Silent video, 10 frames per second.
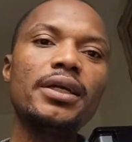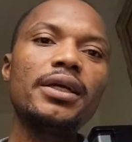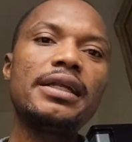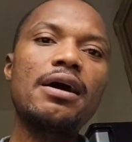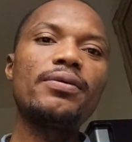
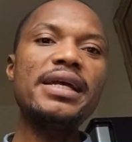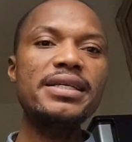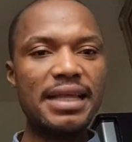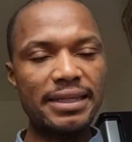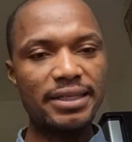Now,
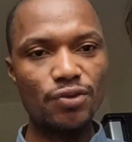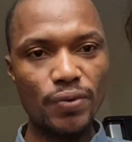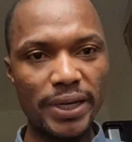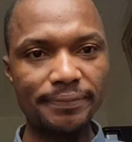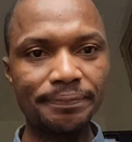let's start this
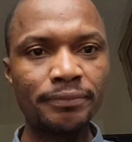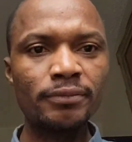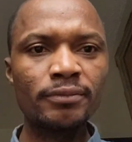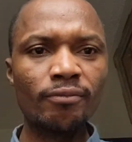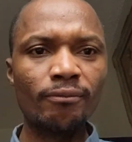way.
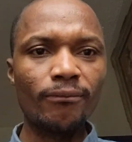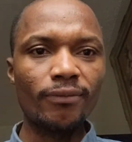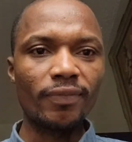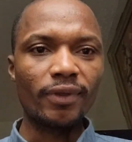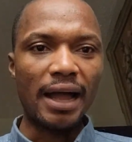
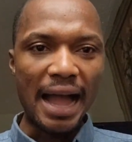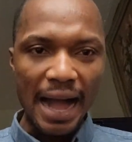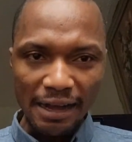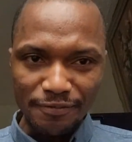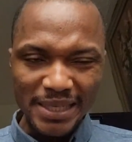I
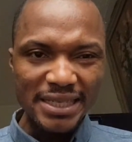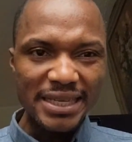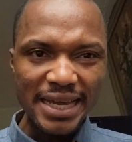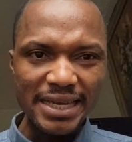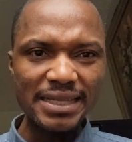have been
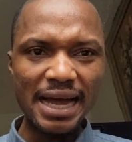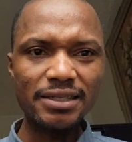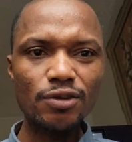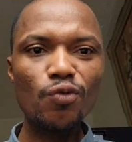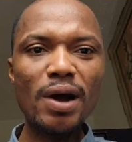saying
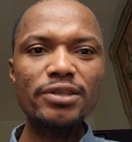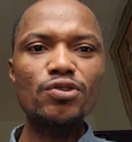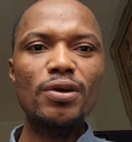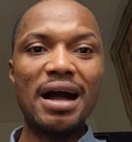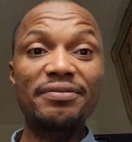that once
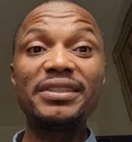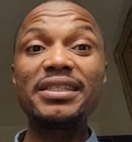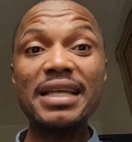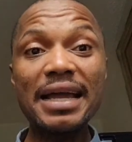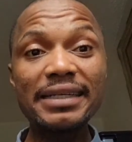you have
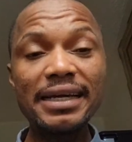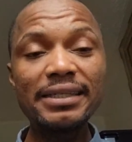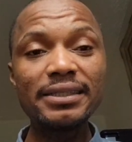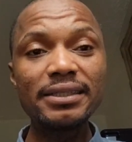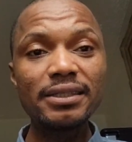
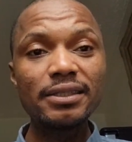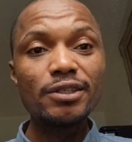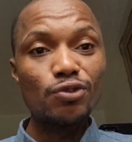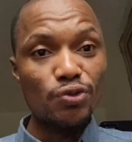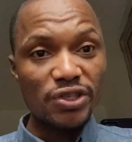decided
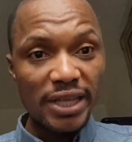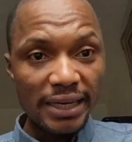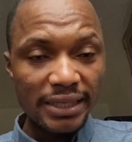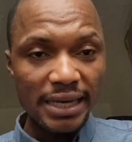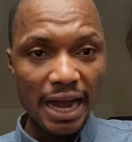to
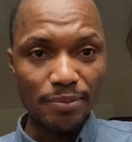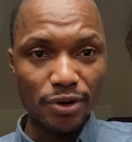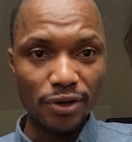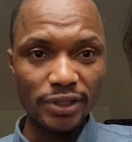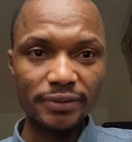study
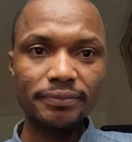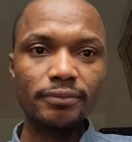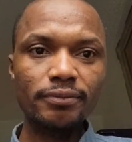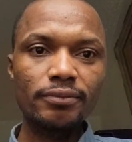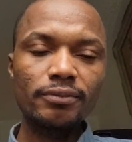abroad,
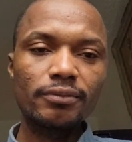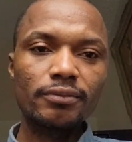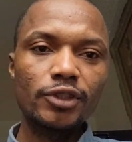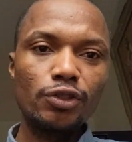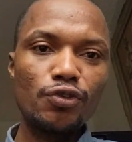
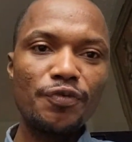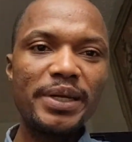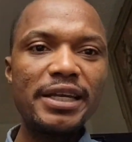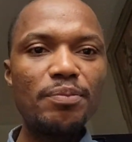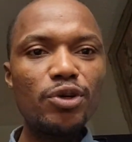you've
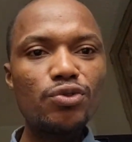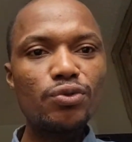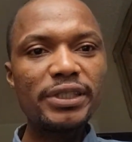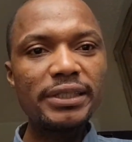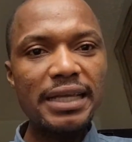been able to
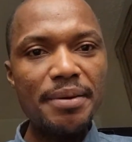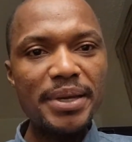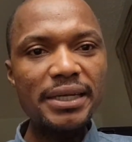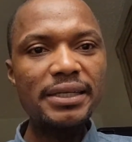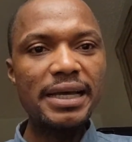
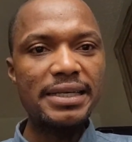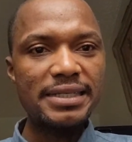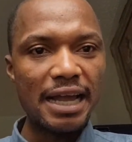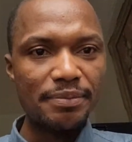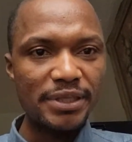determine the
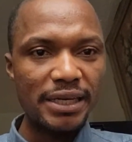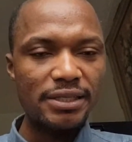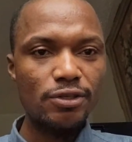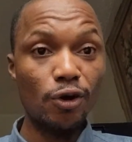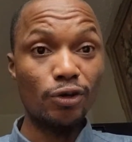
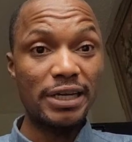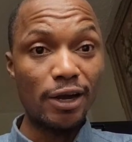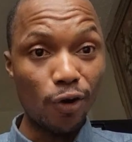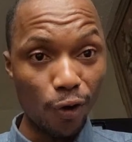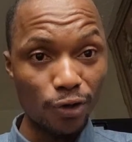subject or the
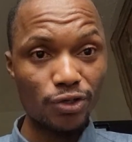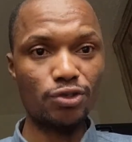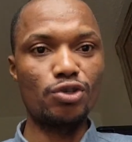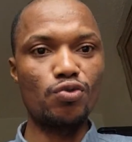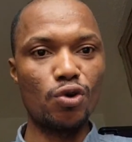course
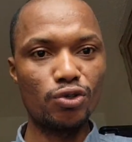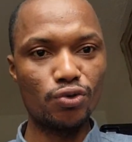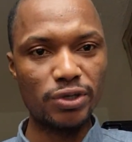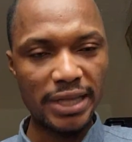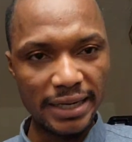you want to
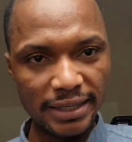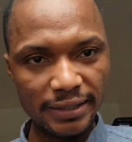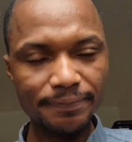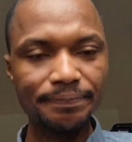study.